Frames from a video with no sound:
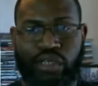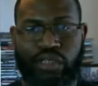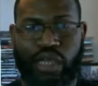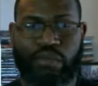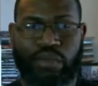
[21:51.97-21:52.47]

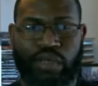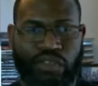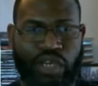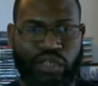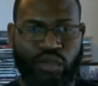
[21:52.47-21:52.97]
That means
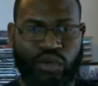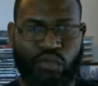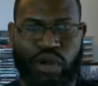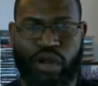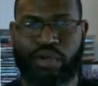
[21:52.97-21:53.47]
that you can
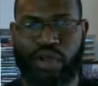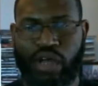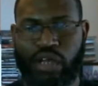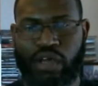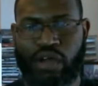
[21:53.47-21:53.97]
wear a pair of
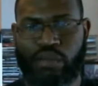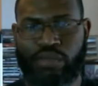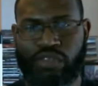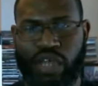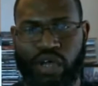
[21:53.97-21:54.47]
Under
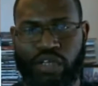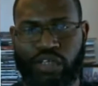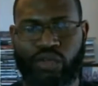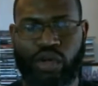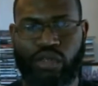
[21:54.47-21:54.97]
Armours now and
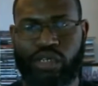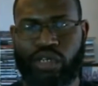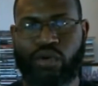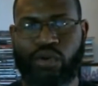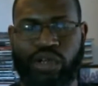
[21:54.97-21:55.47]
you don't look
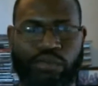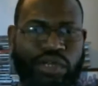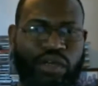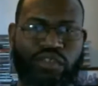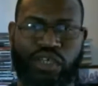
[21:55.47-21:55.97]
corny
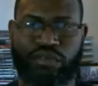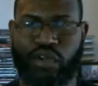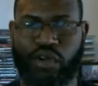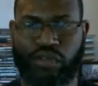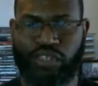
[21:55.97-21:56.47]
because Steph
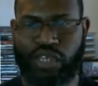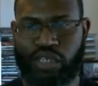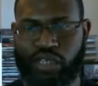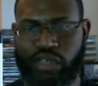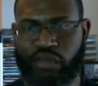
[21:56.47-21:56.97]
Curry's
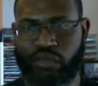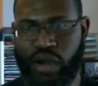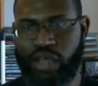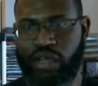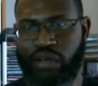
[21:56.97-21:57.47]
killing it, right?